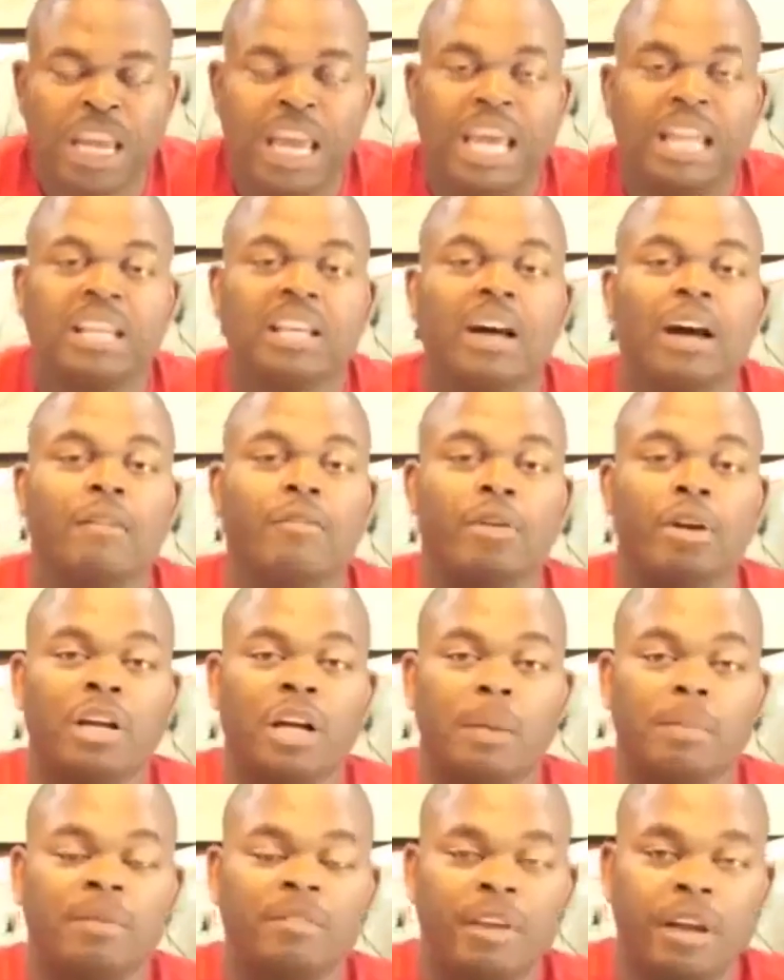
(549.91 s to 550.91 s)
and cover a
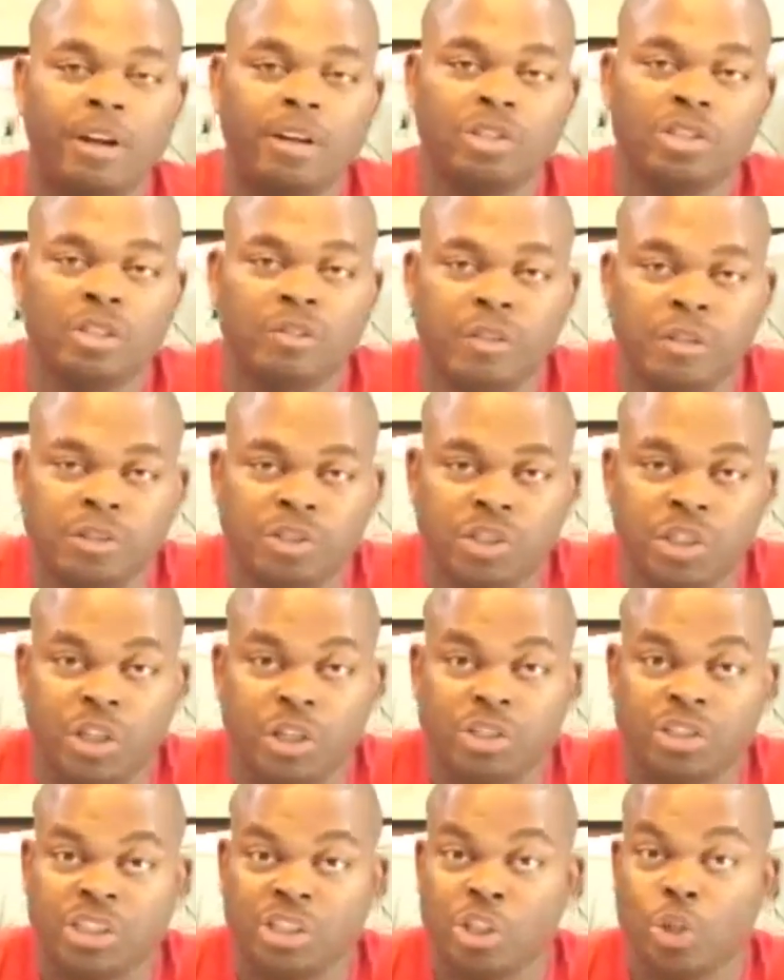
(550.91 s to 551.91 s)
couple of areas of
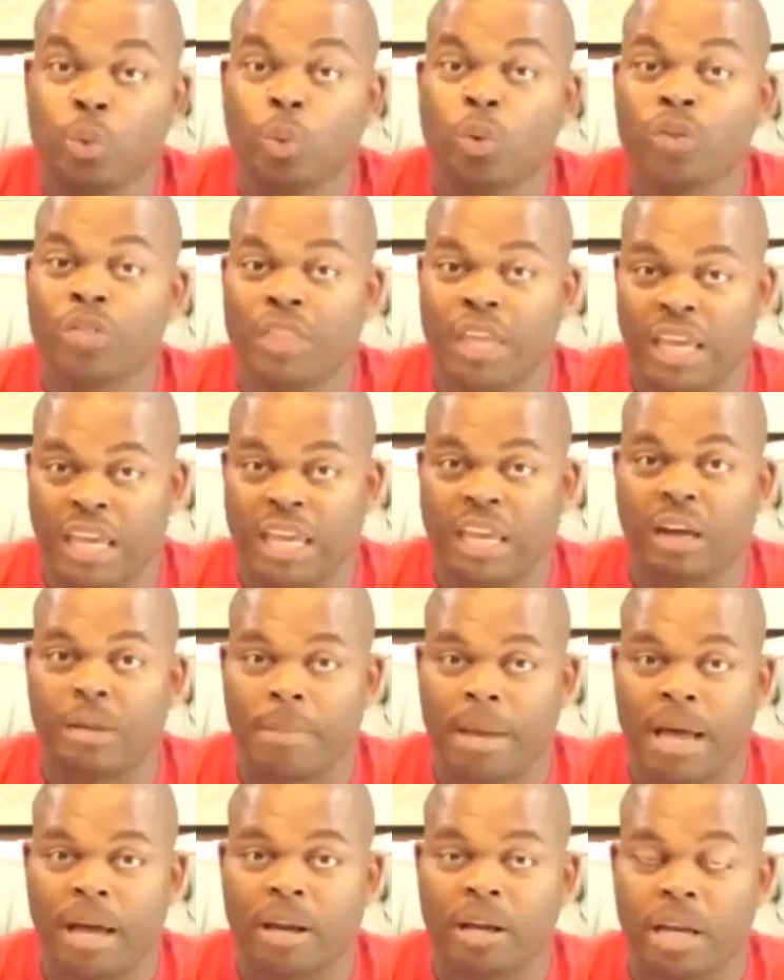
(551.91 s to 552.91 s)
concerns as you were thinking
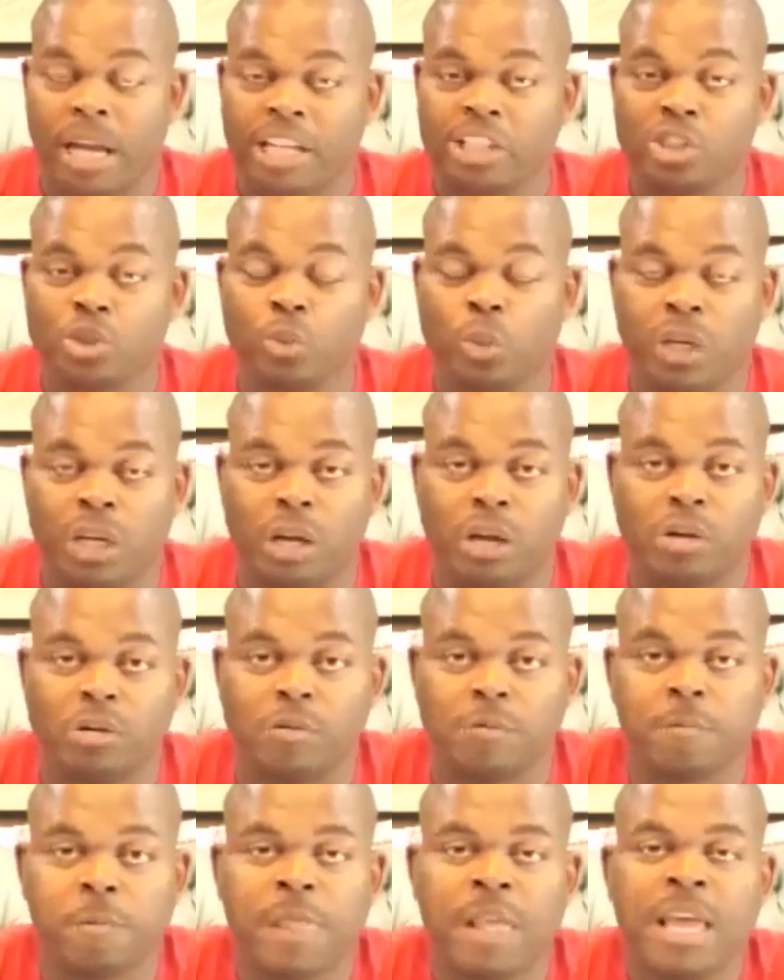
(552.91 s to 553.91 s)
about it as you went
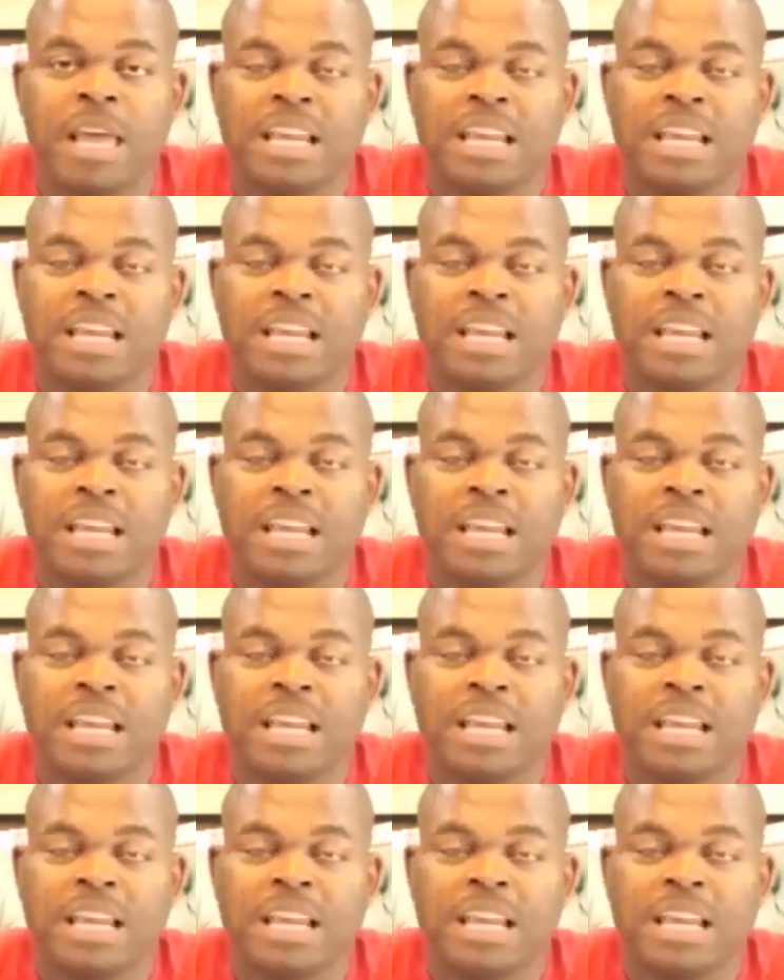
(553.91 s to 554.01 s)
home.